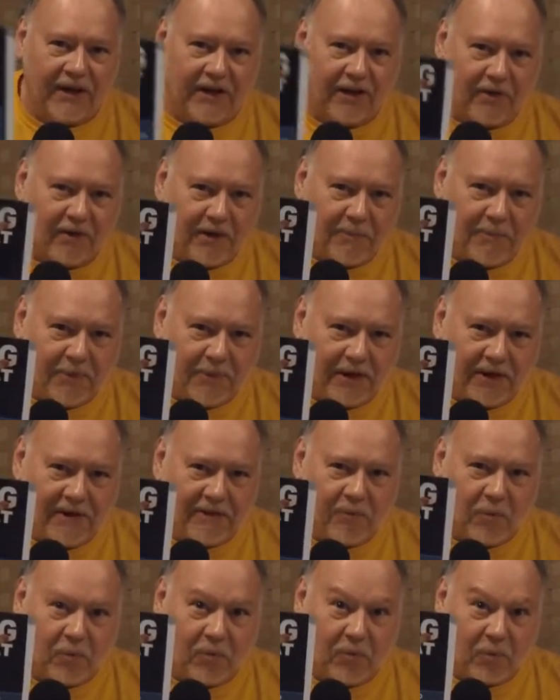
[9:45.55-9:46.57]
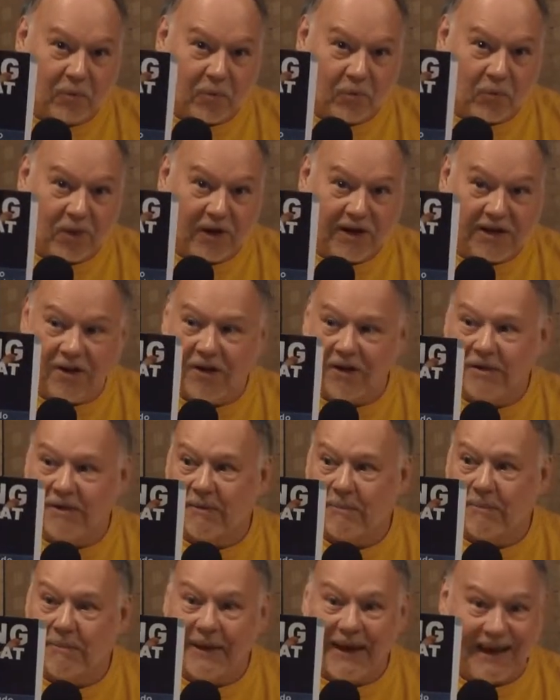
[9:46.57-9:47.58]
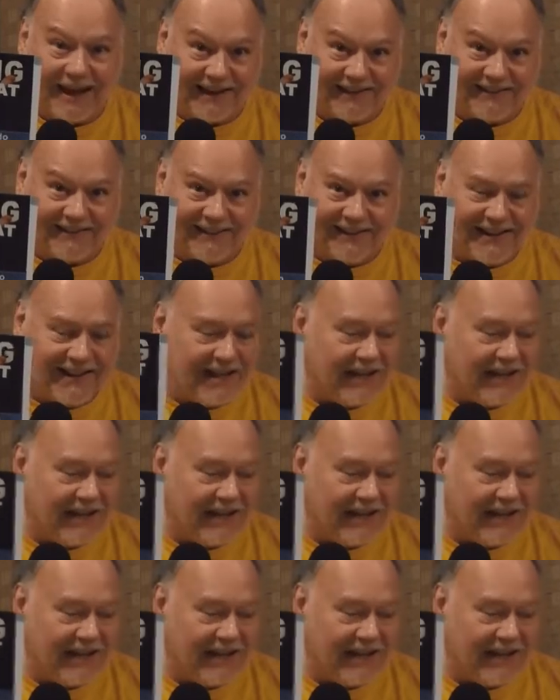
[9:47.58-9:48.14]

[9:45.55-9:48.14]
I'd already printed Winning on the Mat.